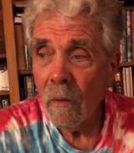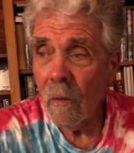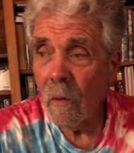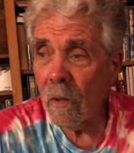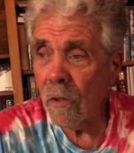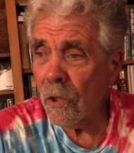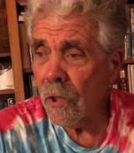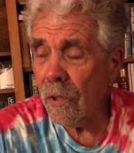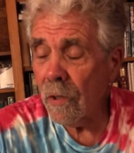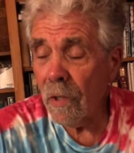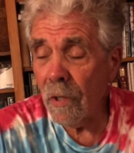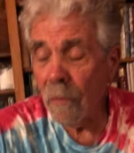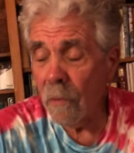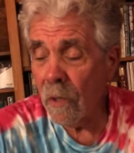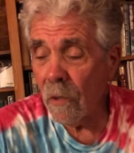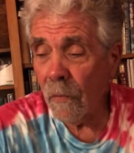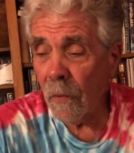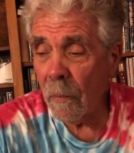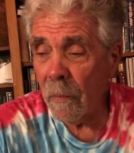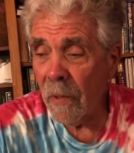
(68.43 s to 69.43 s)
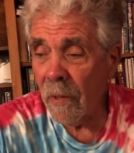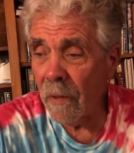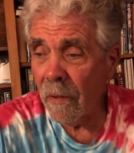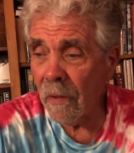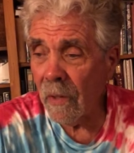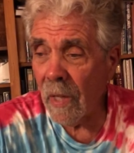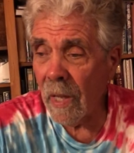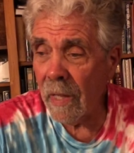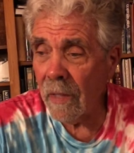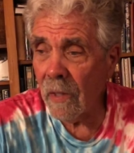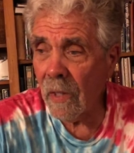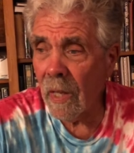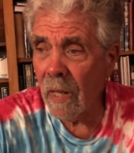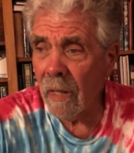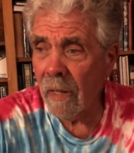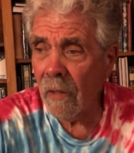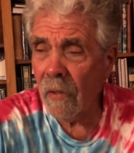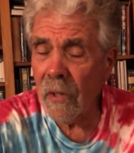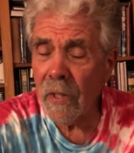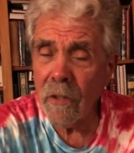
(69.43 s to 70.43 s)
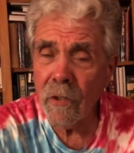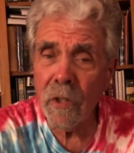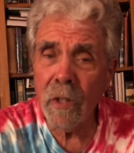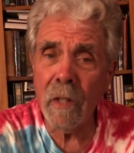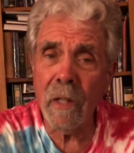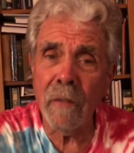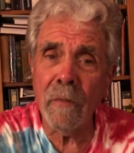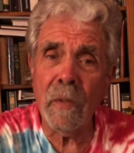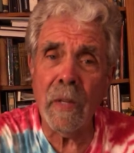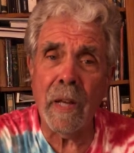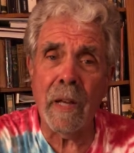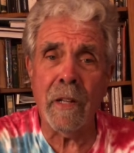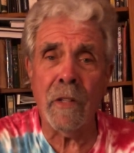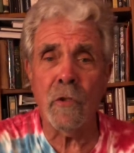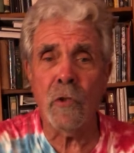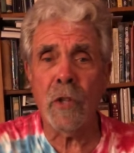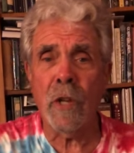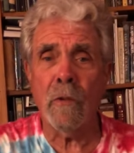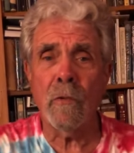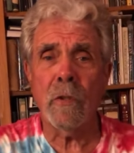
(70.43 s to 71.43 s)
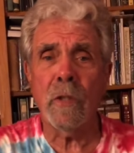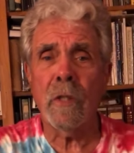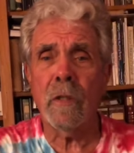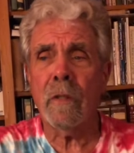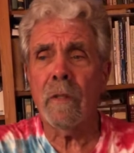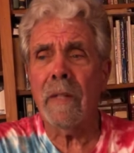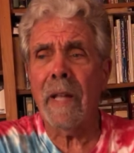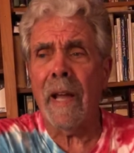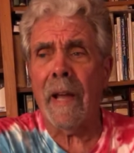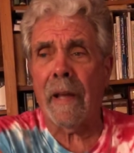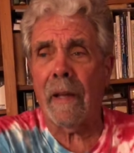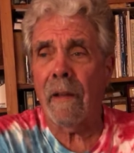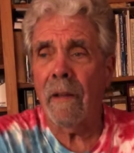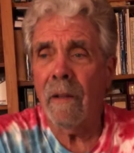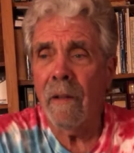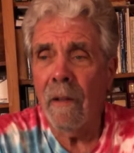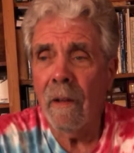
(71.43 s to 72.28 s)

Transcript: Well, she was from here in Kent County. I think she lived down in Jones's Neck.